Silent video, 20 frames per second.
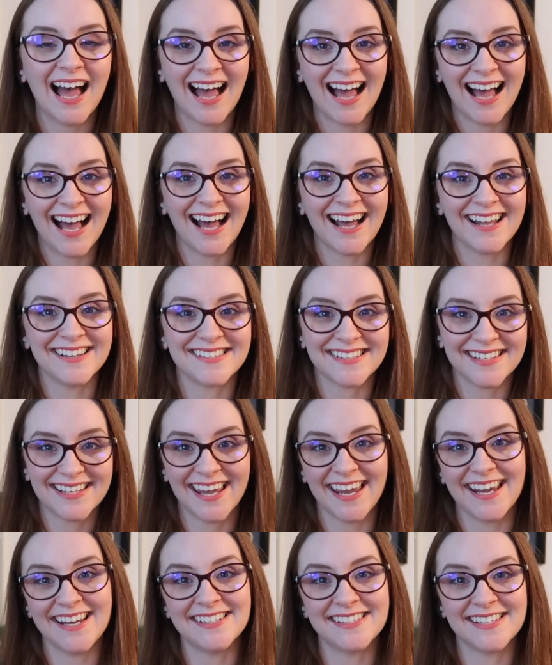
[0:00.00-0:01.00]
and
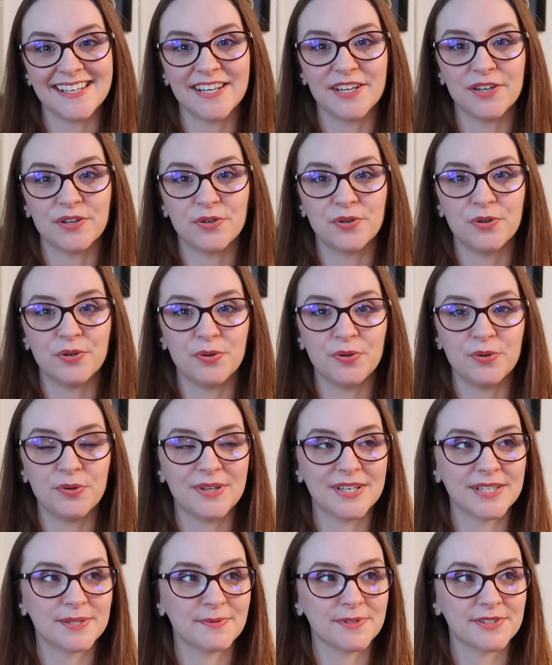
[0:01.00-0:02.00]
Katie who
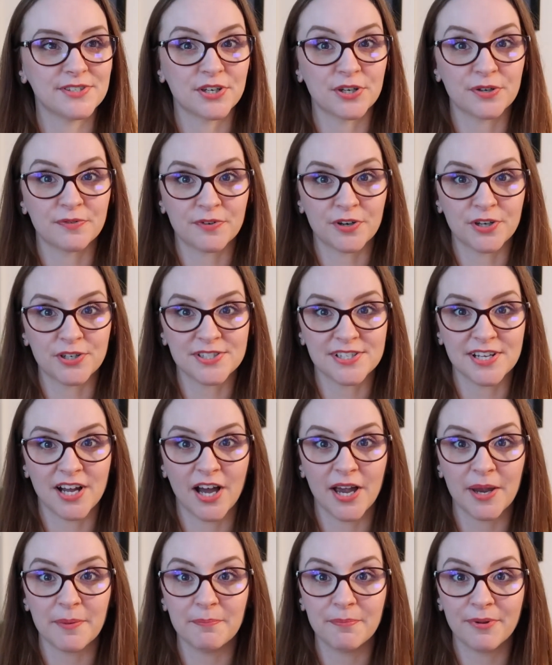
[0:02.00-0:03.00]
this was her first
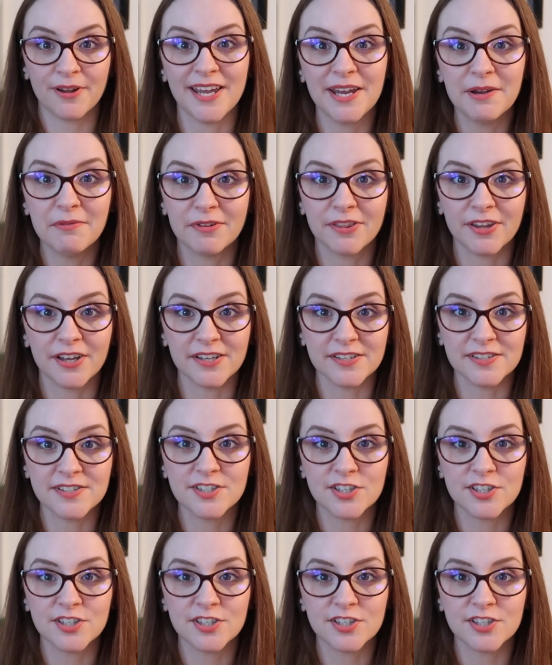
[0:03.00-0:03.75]
time playing with us.